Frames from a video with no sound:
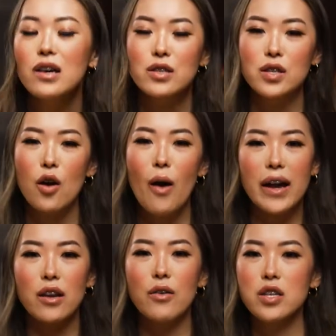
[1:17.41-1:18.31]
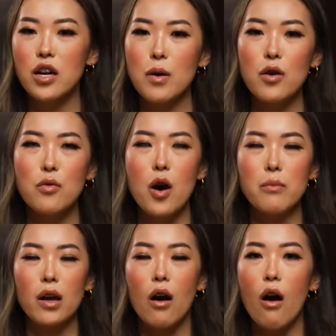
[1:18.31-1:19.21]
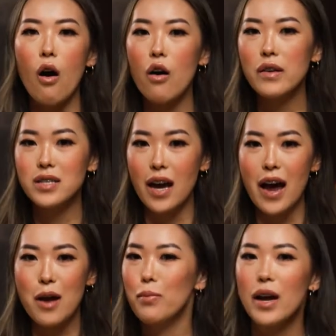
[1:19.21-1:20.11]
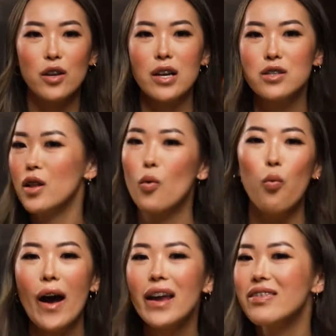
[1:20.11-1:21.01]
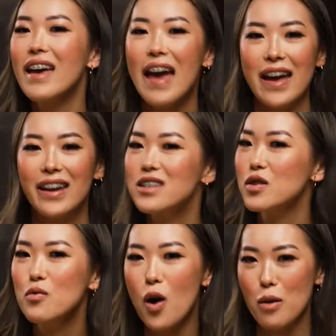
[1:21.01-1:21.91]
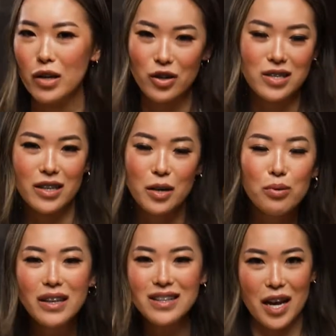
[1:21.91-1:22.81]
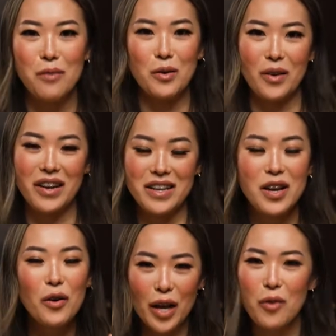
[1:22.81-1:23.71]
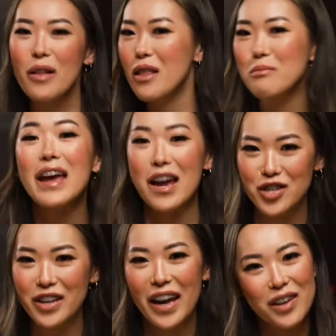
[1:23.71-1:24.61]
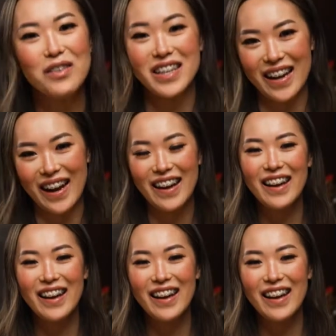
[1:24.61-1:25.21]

So I know I talk about umami all the time, but you guys are like, what the heck is umami, Christina? Please tell me what it is. Okay, well, let me educate you today.